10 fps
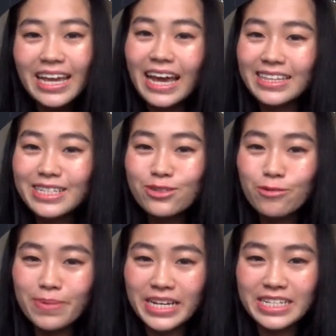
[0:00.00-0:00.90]
And this
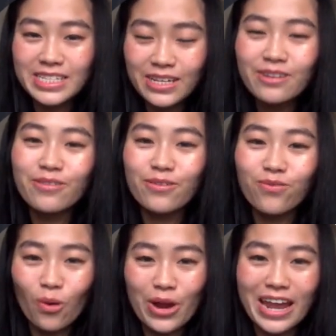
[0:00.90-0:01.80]
repeats for
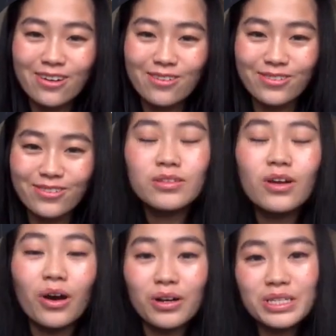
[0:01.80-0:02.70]
four intervals.
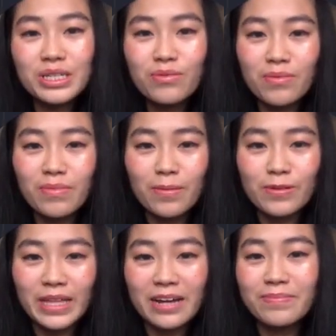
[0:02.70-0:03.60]
Also remember
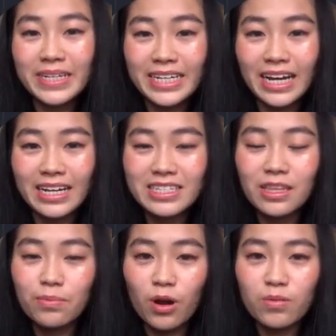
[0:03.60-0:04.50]
that because the
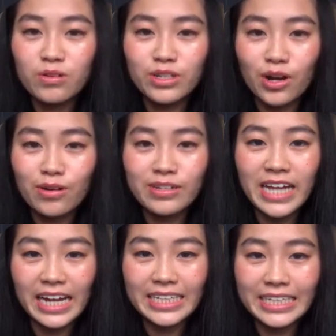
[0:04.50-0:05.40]
Pomodoro
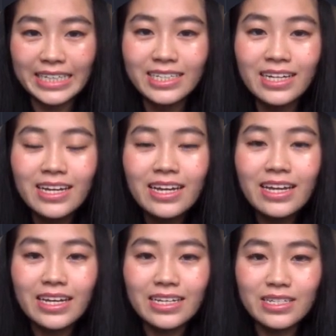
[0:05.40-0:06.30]
technique
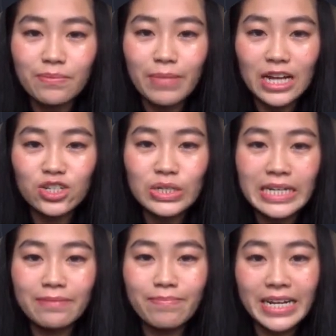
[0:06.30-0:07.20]
is measured
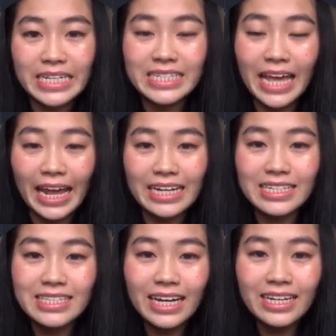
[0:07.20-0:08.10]
in minutes and
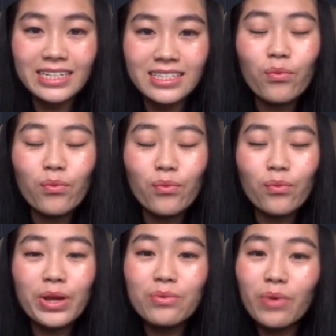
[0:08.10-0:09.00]
seconds,
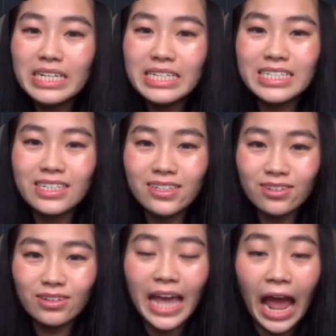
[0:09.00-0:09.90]
we want
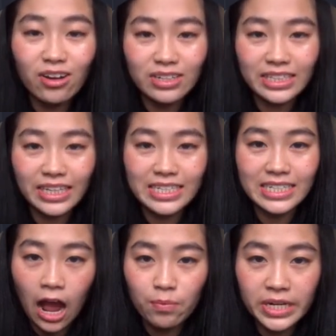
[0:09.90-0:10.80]
to calculate
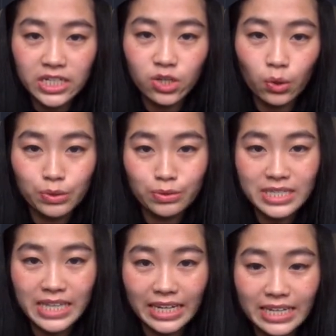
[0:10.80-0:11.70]
how many total
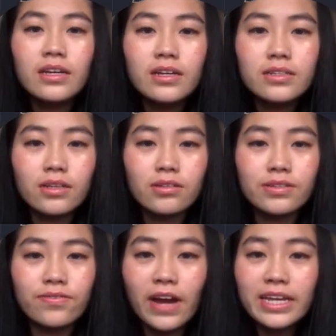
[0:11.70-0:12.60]
seconds. So to
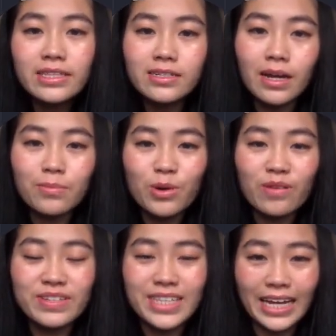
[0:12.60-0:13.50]
find the number of
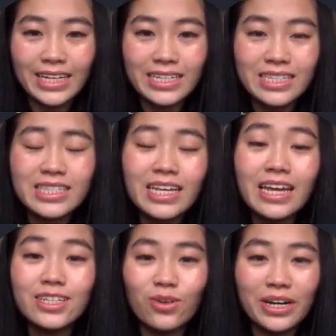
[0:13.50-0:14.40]
seconds in
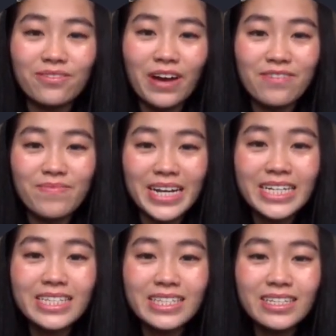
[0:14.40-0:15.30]
25
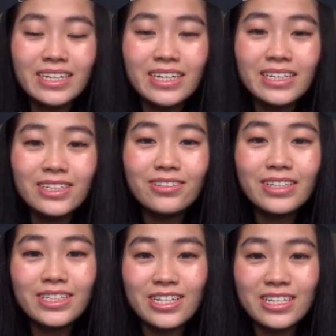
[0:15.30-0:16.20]
minutes, you
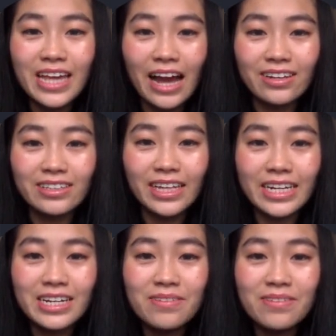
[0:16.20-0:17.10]
can just calculate
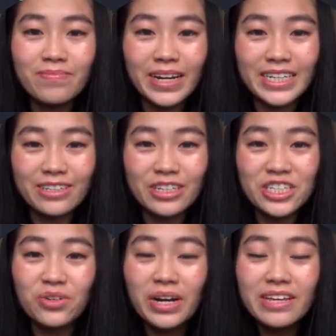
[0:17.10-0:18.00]
it by doing
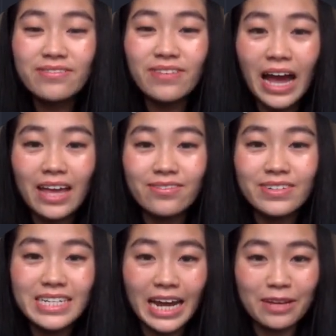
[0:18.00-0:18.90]
25
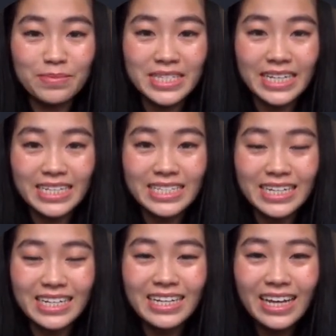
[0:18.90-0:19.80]
times
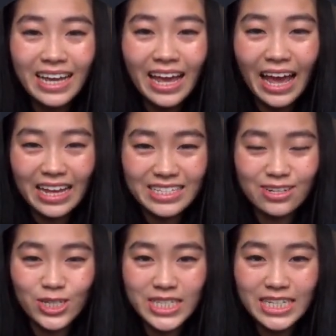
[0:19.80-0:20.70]
60, as
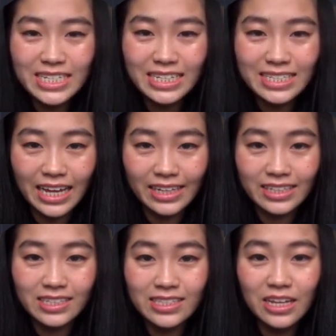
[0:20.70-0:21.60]
there's 60
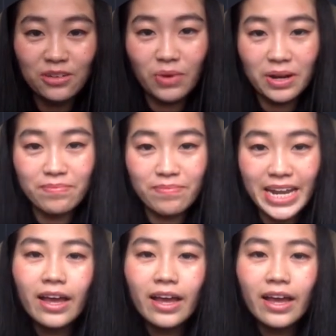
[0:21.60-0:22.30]
seconds in one minute.